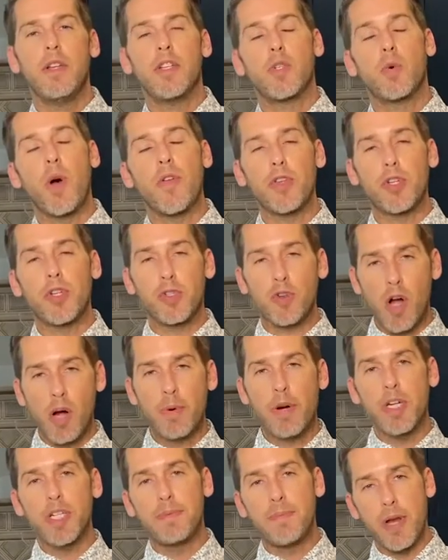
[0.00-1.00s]
So while the
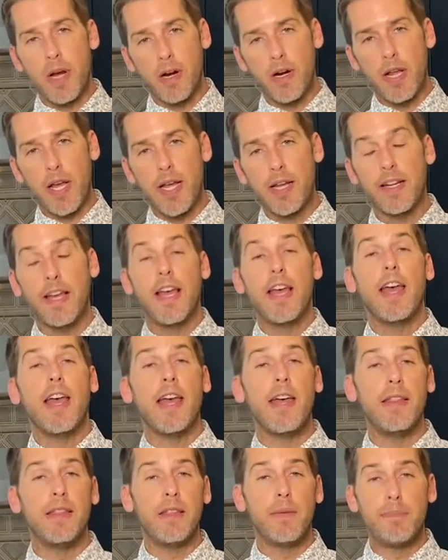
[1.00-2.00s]
strawberries marinate
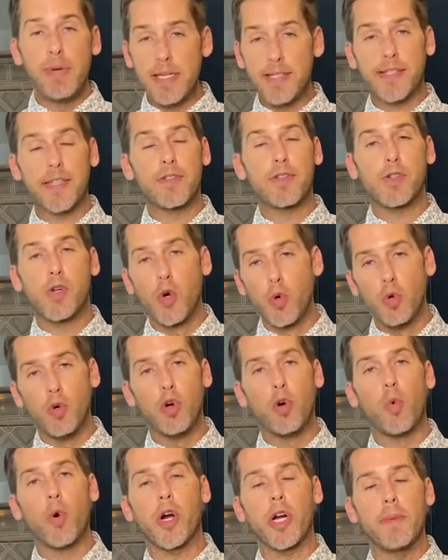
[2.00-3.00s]
and the biscuits
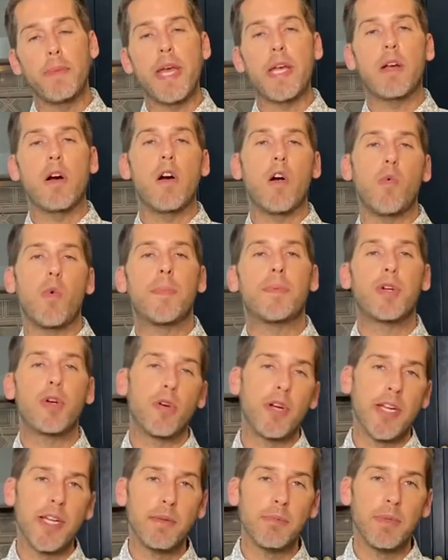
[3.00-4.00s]
cool, we're gonna make our whipped
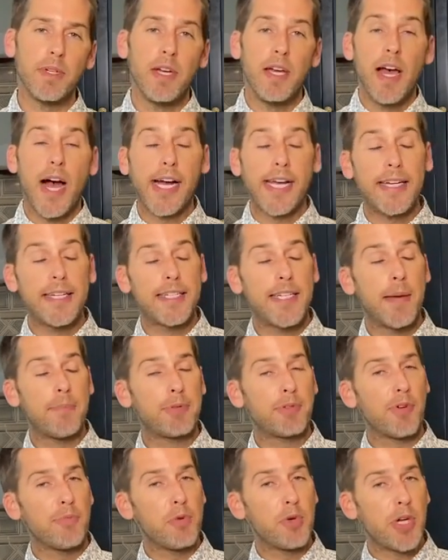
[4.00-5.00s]
cream. I get
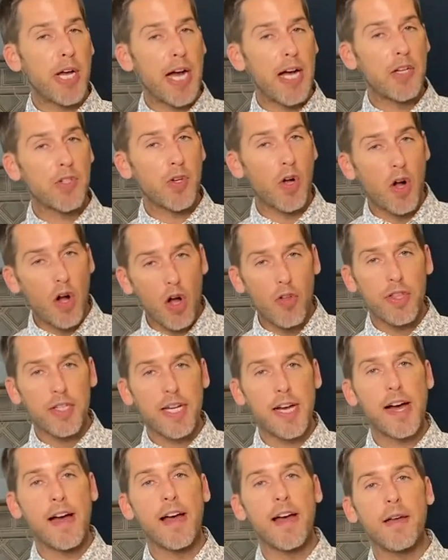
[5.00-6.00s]
tips from you guys all the
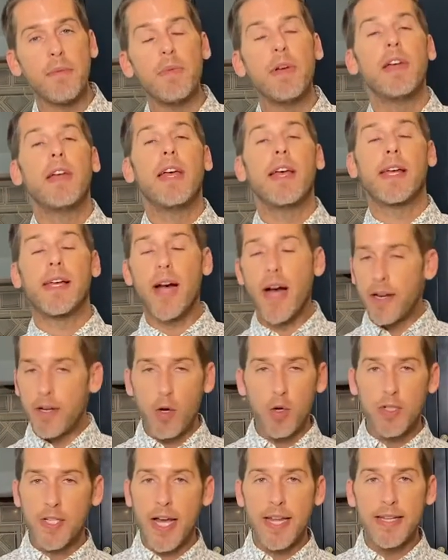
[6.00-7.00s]
time, and God
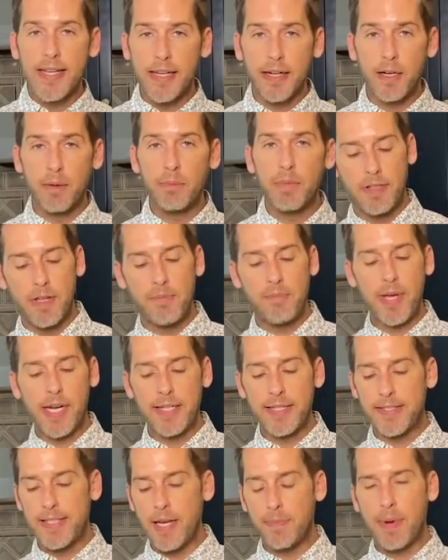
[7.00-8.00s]
knows I need them. The
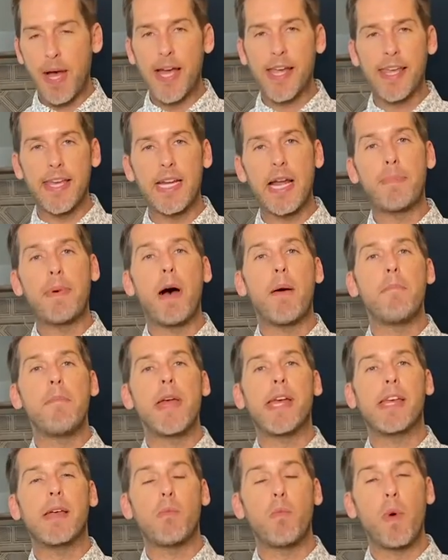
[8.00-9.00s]
biggest tip I get about
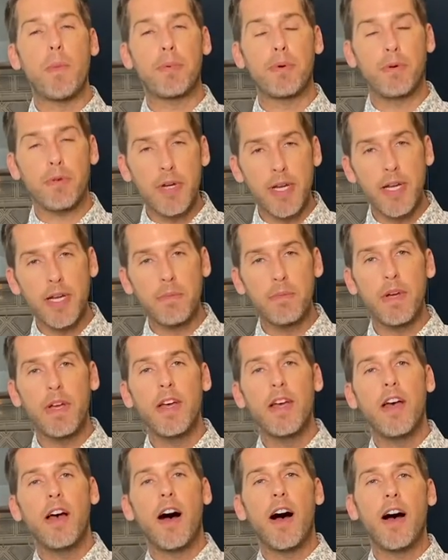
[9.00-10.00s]
making whipped cream
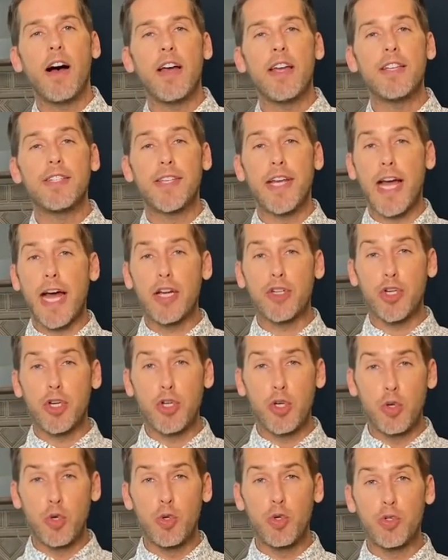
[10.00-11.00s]
uh, is that I should
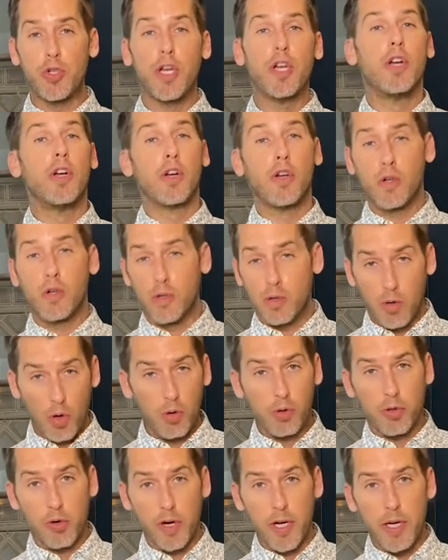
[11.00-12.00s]
use
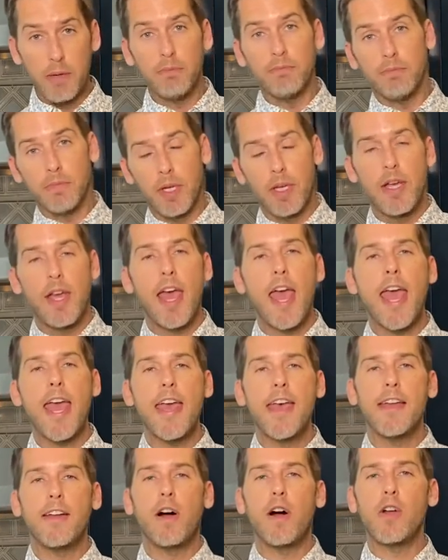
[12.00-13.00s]
cold cream,
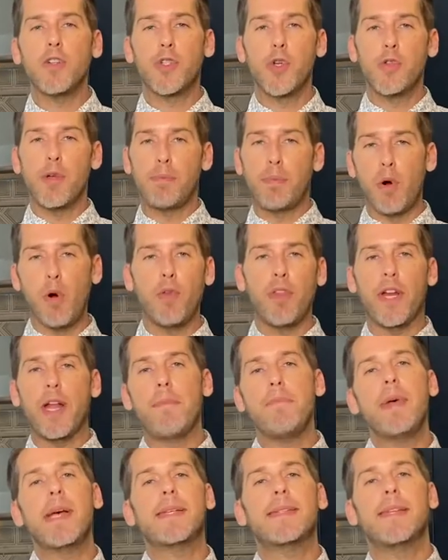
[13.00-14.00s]
and also the bowl that I
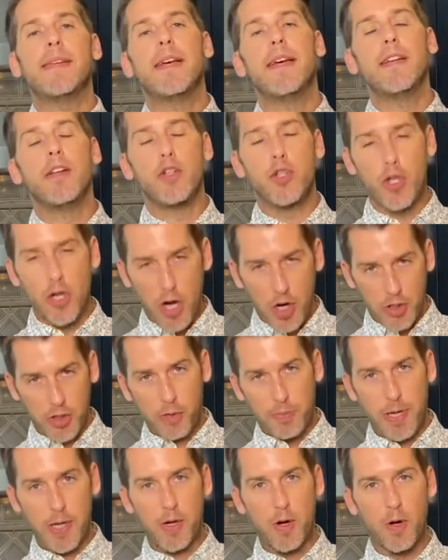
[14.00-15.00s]
mix in should
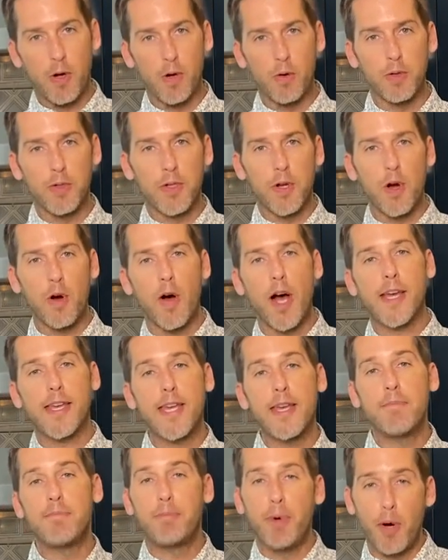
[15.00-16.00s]
also be cold. So I
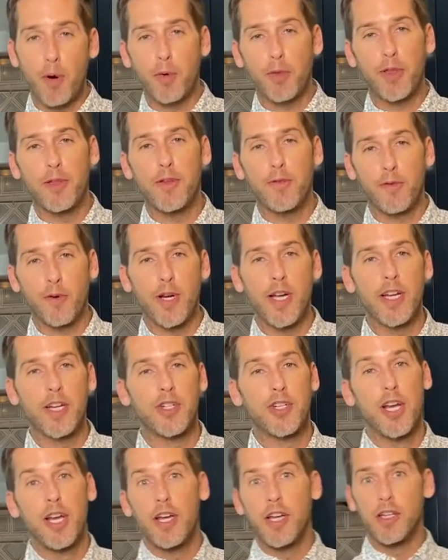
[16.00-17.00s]
keep both in the
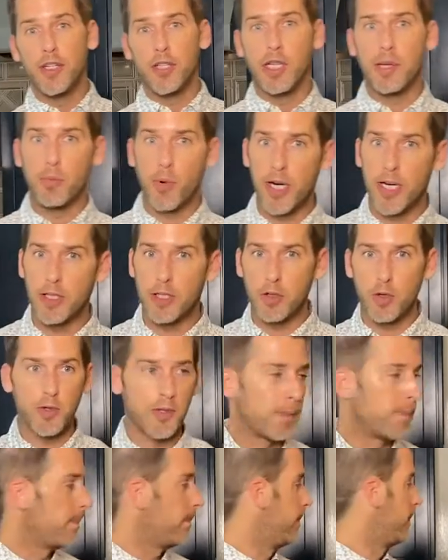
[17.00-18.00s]
fridge until I'm ready to use
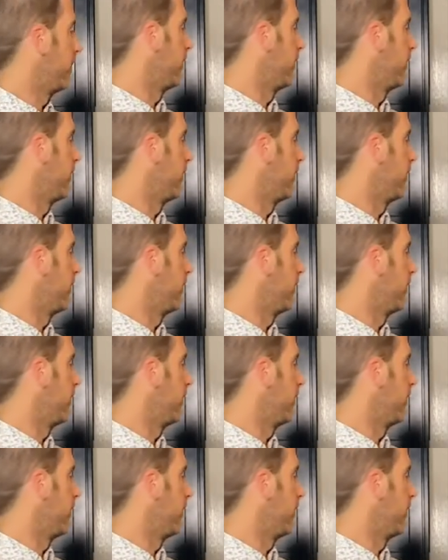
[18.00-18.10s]
them.